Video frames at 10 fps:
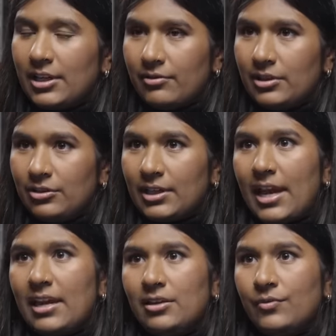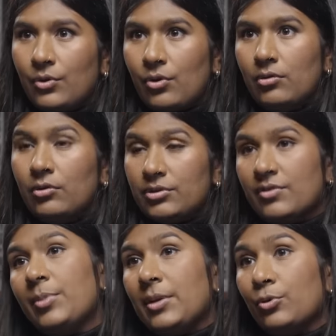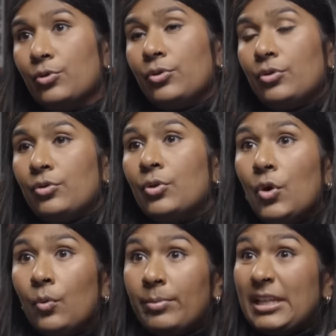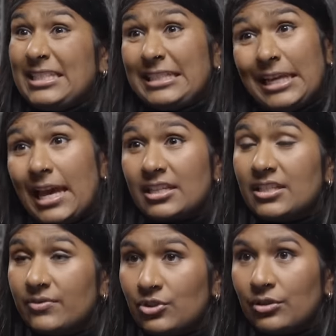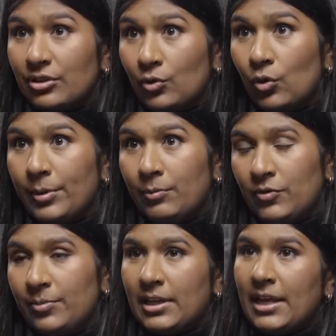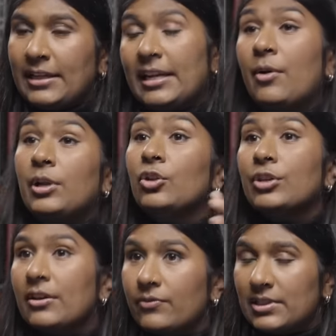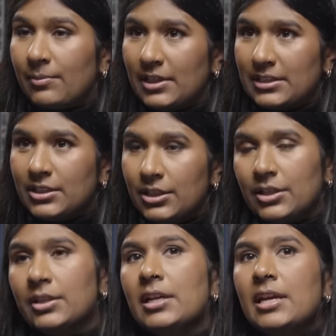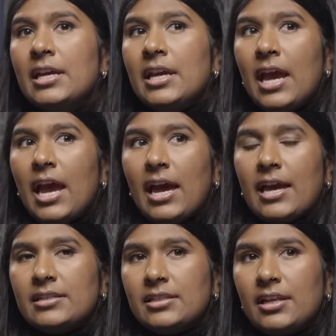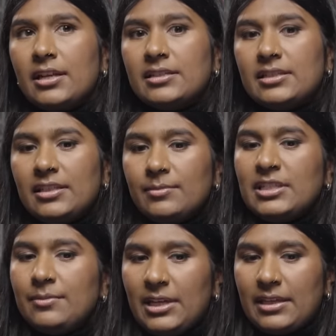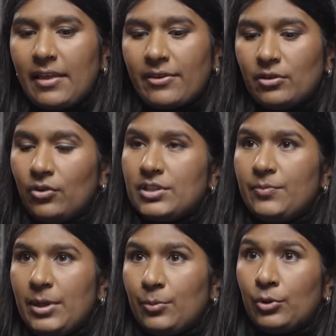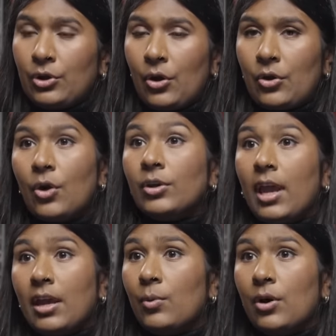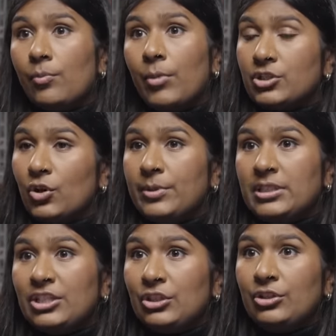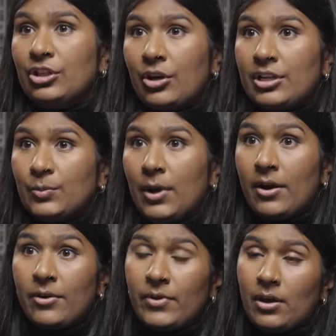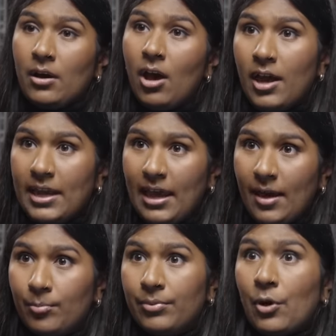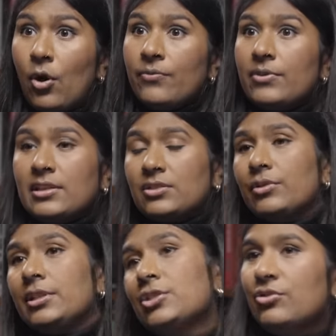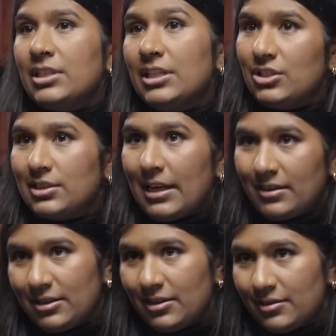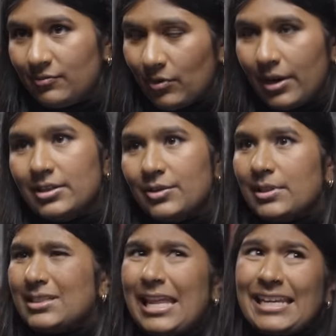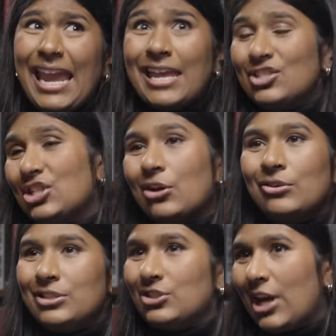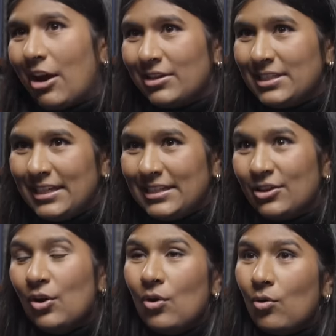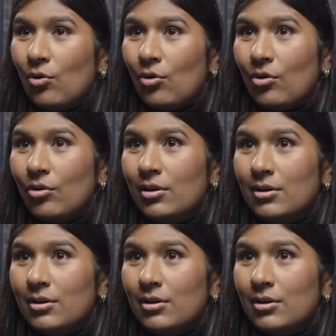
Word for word: here in the U K. You've got lots of people who were politically active during the Corbyn movement and are now looking for something to do. Mm-hmm. And it seems to me that there are lots of people who go, okay, well, my job is to unionize wherever I am, but often that's not in strategic sectors, mm-hmm. right? So it's like N G Os and charities, mm-hmm. or